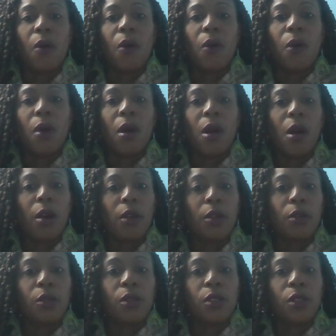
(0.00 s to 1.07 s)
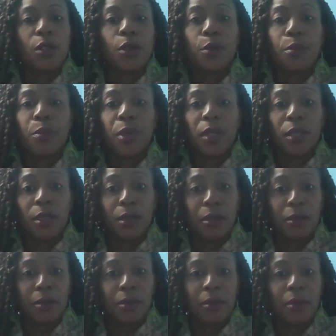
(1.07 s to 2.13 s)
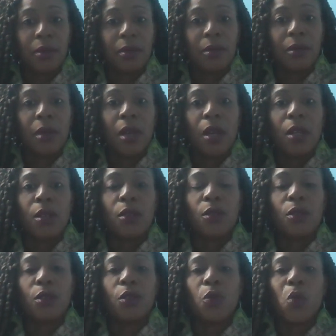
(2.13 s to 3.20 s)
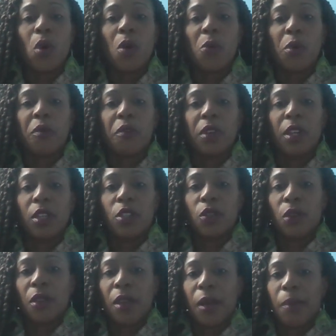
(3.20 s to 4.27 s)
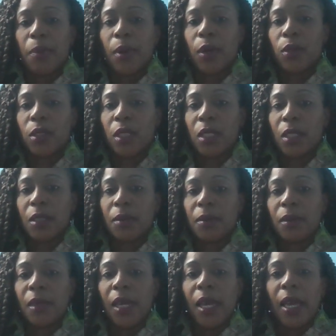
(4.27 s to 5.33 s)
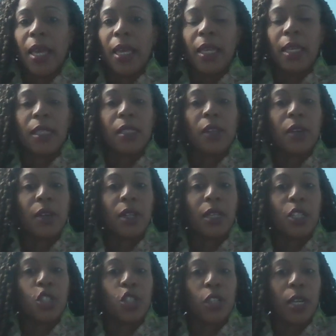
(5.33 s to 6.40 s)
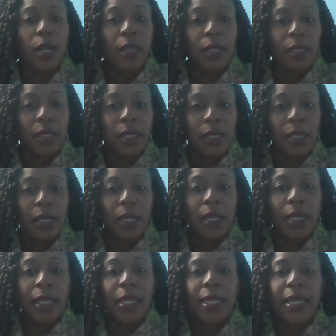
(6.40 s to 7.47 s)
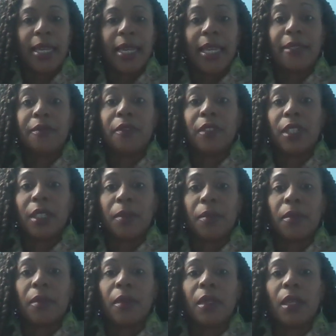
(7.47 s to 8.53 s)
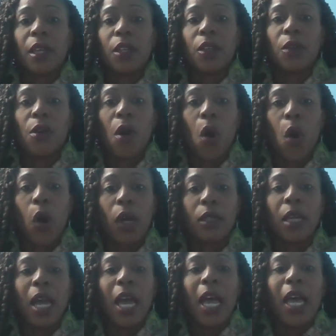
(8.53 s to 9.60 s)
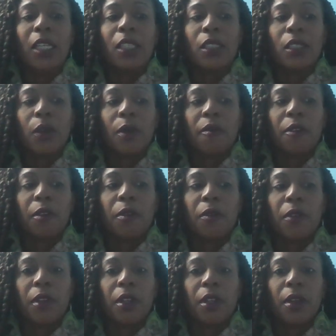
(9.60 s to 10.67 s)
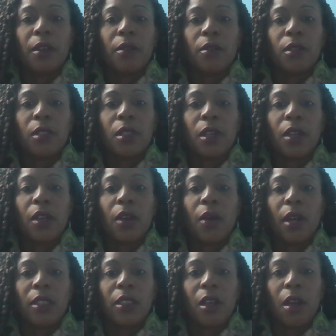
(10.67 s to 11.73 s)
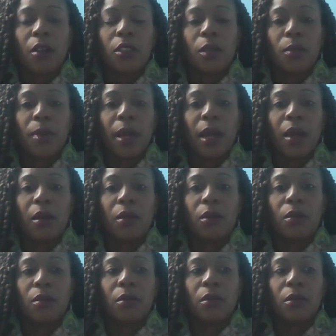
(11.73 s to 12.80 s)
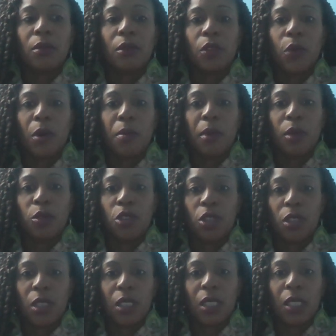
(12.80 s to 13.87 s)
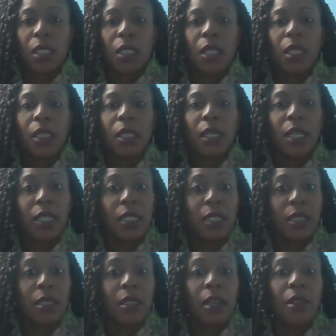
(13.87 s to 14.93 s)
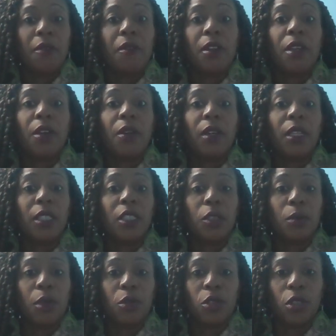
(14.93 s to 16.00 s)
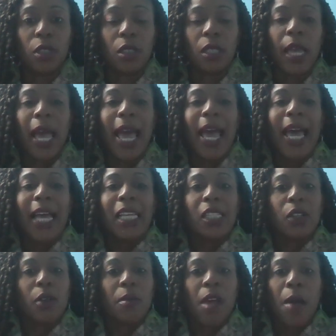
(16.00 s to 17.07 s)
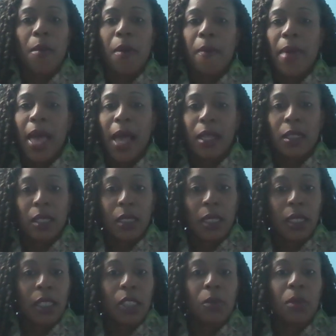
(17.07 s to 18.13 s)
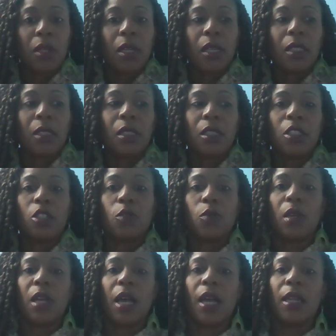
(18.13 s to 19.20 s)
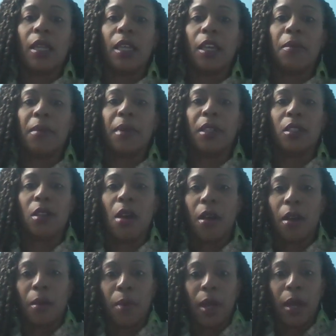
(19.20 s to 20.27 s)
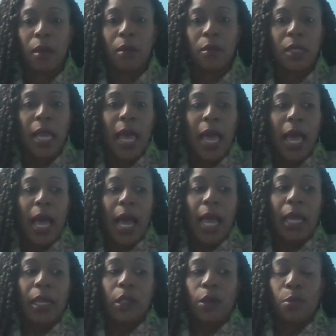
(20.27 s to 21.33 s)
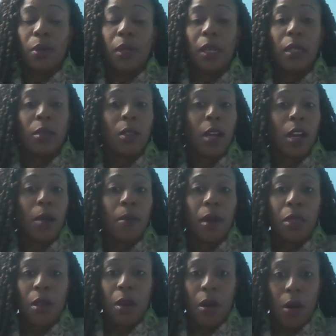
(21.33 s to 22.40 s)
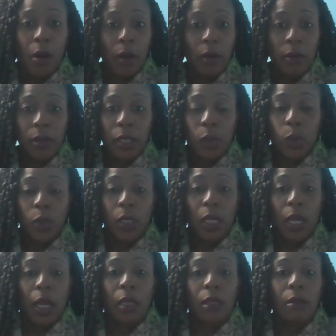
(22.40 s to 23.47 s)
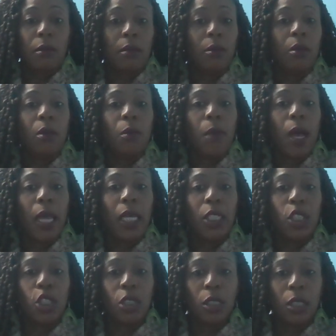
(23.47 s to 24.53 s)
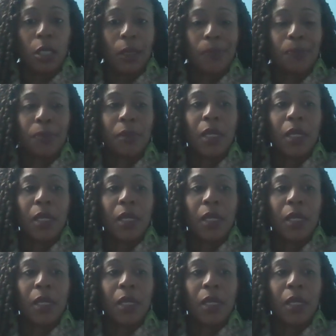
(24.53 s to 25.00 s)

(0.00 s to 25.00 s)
Or are you still bitter? Do you want revenge on that person? Is there any jealousy, any envy in your heart? So a few videos ago, I talked about your emotions. Then I did another video on his emotions. So I'm coming back to this because this is what God led me to talk about. I had no plan on talking about the heart. This was not on my agenda.